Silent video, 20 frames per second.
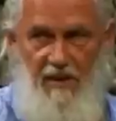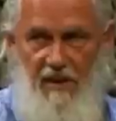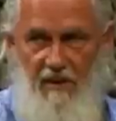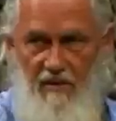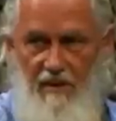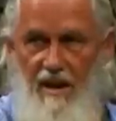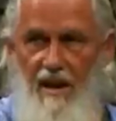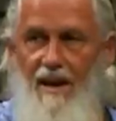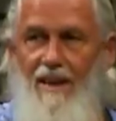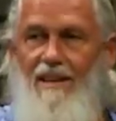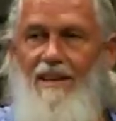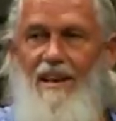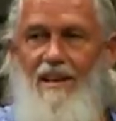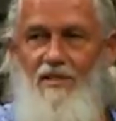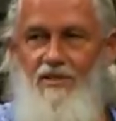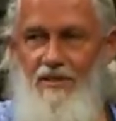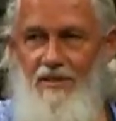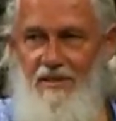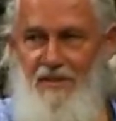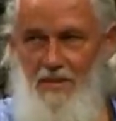Mount
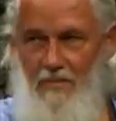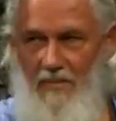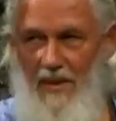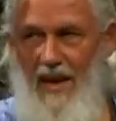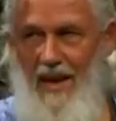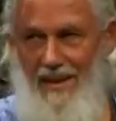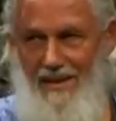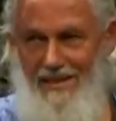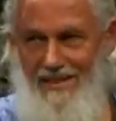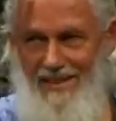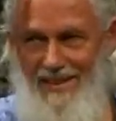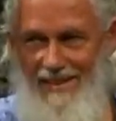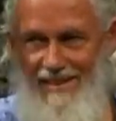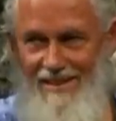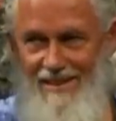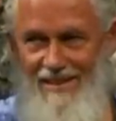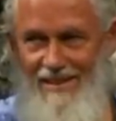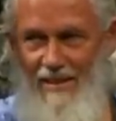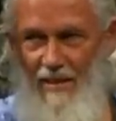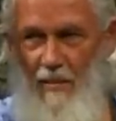Kailash in Tibet,
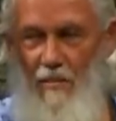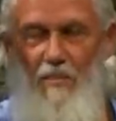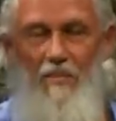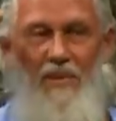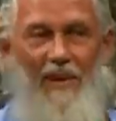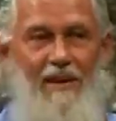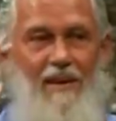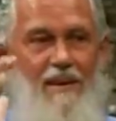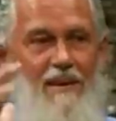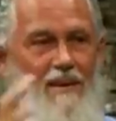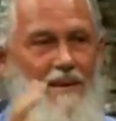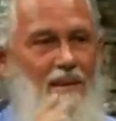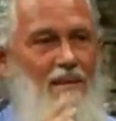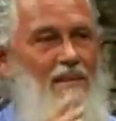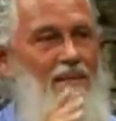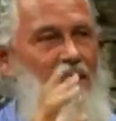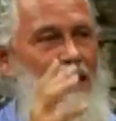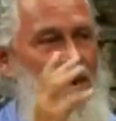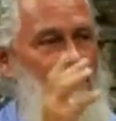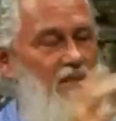but
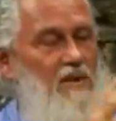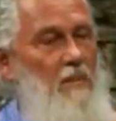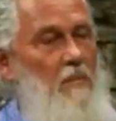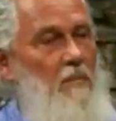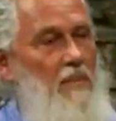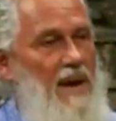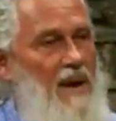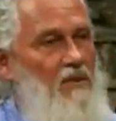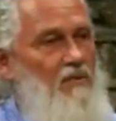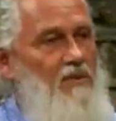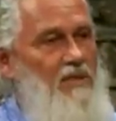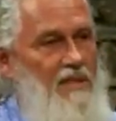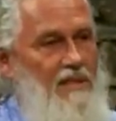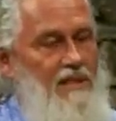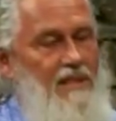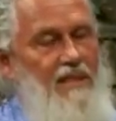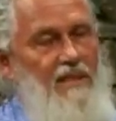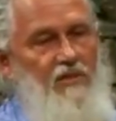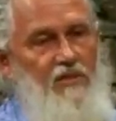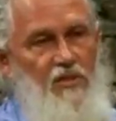that the
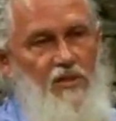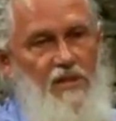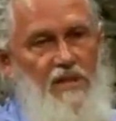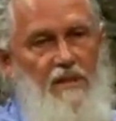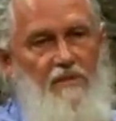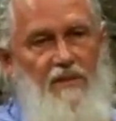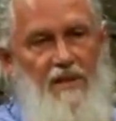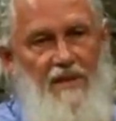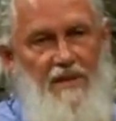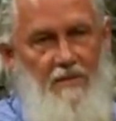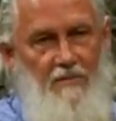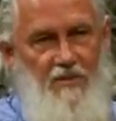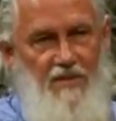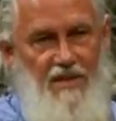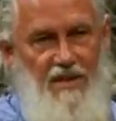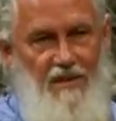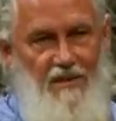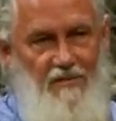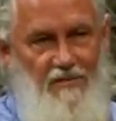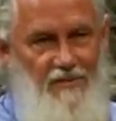mountain is Shiva
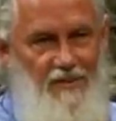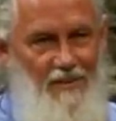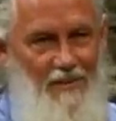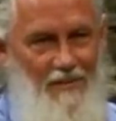himself.